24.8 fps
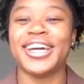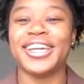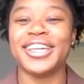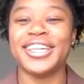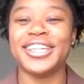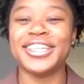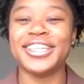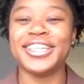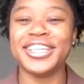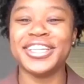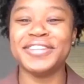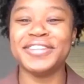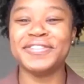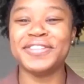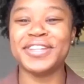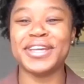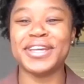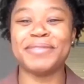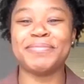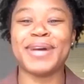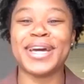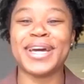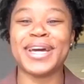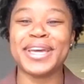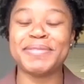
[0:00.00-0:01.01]
Good
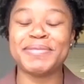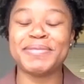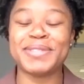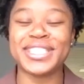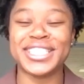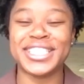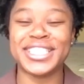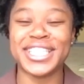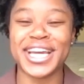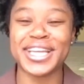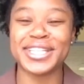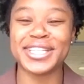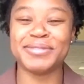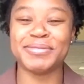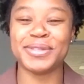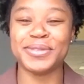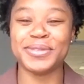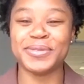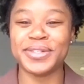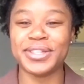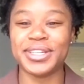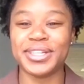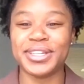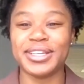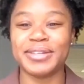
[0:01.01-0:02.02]
evening. My name is Jasmine
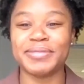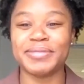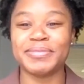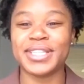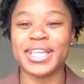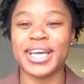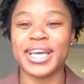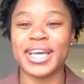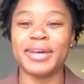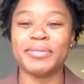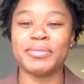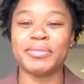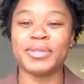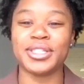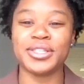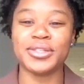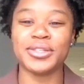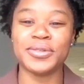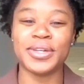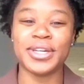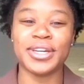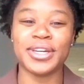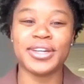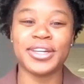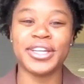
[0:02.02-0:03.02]
Williams. I am a
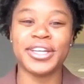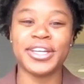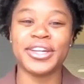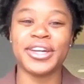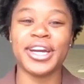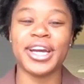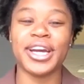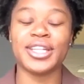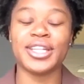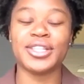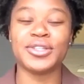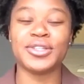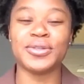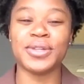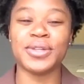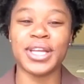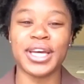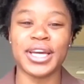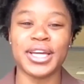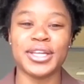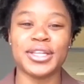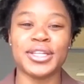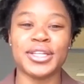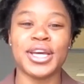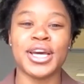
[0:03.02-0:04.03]
2L here at
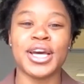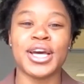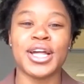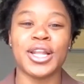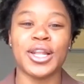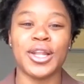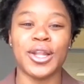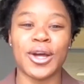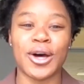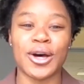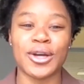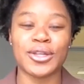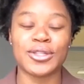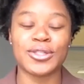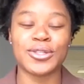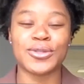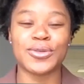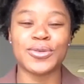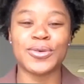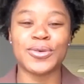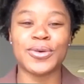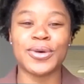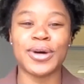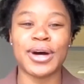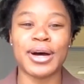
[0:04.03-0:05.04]
Tulane Law
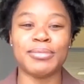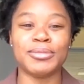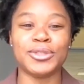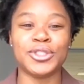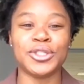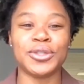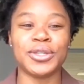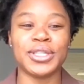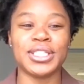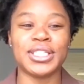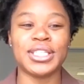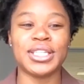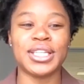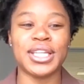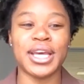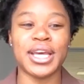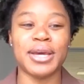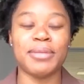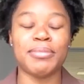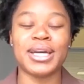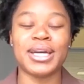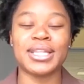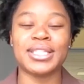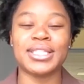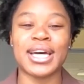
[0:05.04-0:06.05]
School. I'm joined today
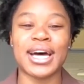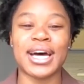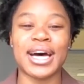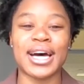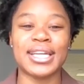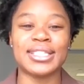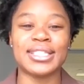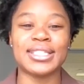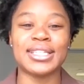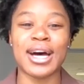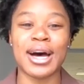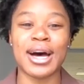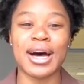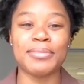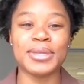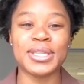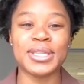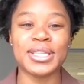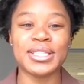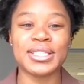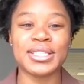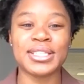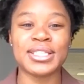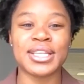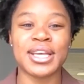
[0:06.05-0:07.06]
by Ty
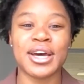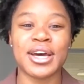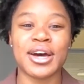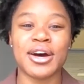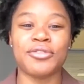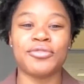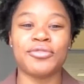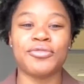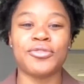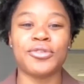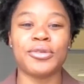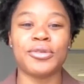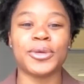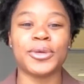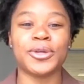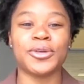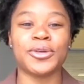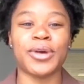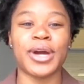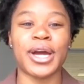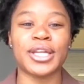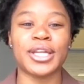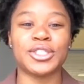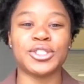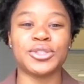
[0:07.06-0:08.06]
Thomas, a former
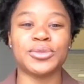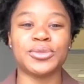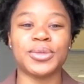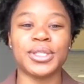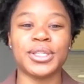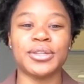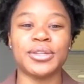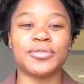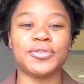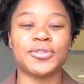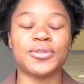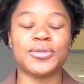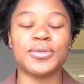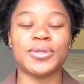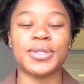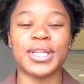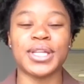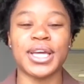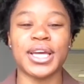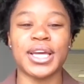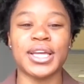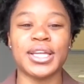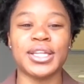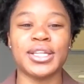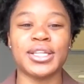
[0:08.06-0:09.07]
graduate of
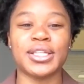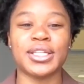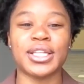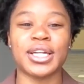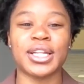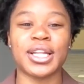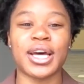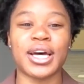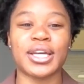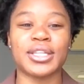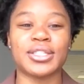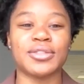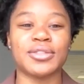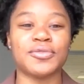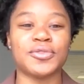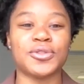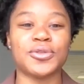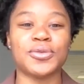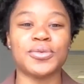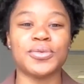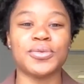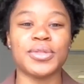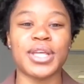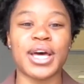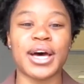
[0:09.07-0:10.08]
Tulane, the class of
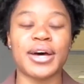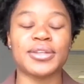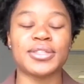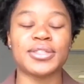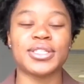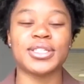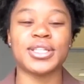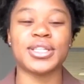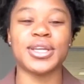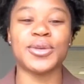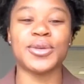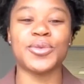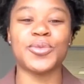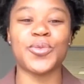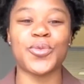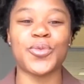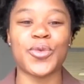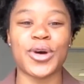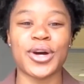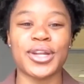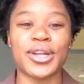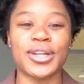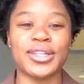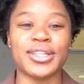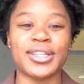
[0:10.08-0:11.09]

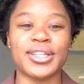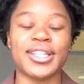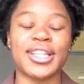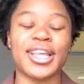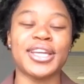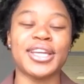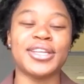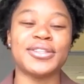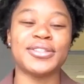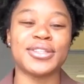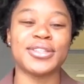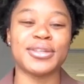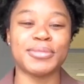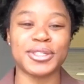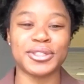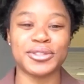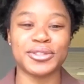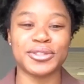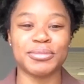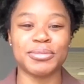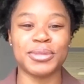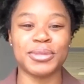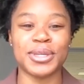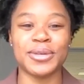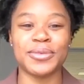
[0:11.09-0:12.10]
2001. Thank you so much
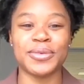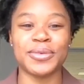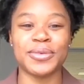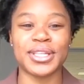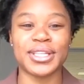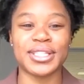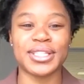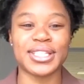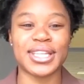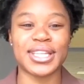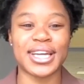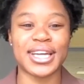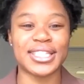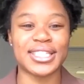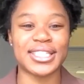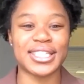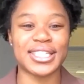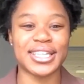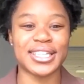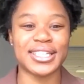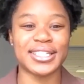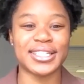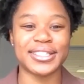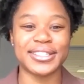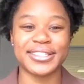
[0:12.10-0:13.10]
for being with us, Ty,
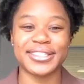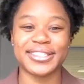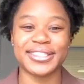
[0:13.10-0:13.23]
today.